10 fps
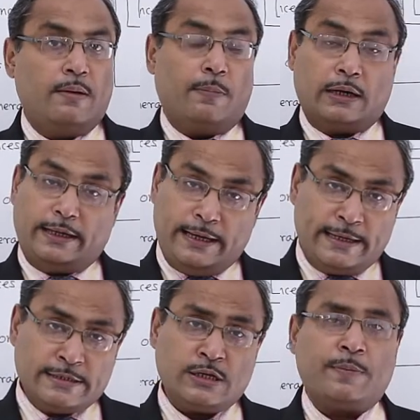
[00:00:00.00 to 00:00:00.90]
But in
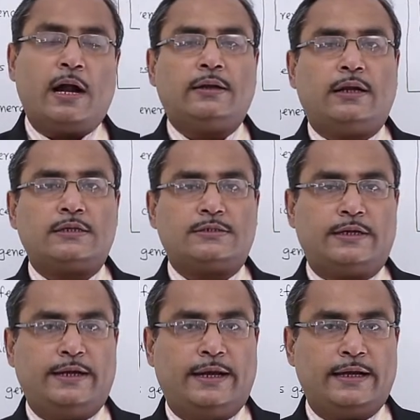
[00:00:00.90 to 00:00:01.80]
case of unclustered
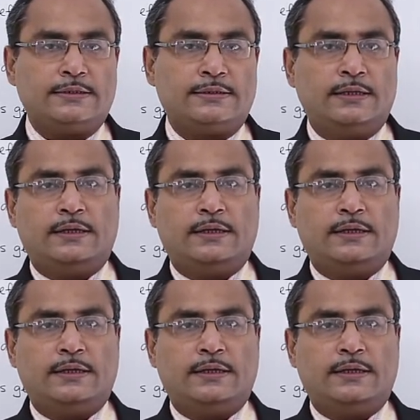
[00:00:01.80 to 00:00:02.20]
index,